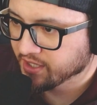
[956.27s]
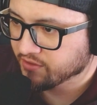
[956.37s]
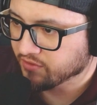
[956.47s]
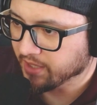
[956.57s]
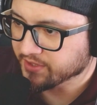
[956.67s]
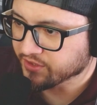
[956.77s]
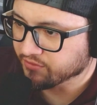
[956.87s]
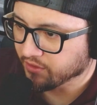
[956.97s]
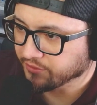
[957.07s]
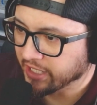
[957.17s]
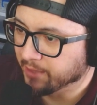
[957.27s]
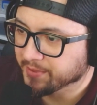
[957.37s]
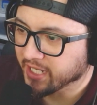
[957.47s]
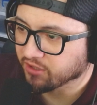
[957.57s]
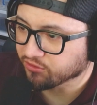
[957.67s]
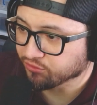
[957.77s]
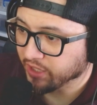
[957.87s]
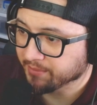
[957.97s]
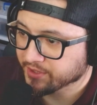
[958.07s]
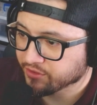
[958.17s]
Rapid Growth, helping out
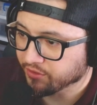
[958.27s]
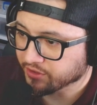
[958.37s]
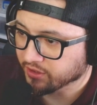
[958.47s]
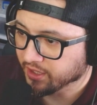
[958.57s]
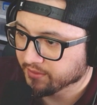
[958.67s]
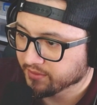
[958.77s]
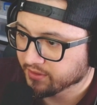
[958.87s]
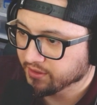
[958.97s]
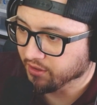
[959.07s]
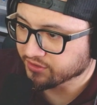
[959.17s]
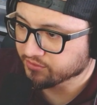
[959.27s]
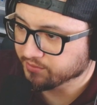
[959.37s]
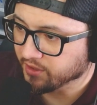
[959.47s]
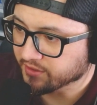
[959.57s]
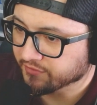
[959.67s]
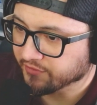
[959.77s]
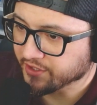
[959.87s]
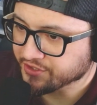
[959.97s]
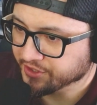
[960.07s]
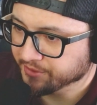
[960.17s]
Rapid Growth a lot. Also Bond of
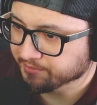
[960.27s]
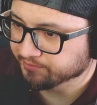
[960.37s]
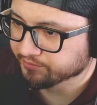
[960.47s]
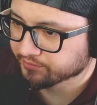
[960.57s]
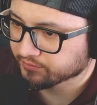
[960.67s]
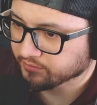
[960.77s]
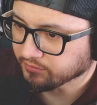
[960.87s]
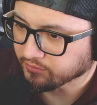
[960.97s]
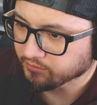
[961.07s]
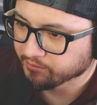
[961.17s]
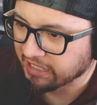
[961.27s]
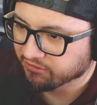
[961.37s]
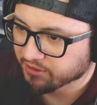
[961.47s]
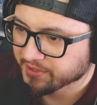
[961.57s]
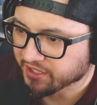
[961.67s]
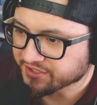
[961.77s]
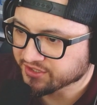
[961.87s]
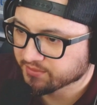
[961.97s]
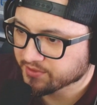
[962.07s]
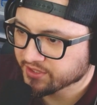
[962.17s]
Friendship, Power Beyond
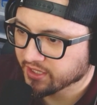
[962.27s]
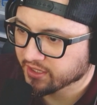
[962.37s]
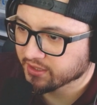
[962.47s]
Super Saiyan,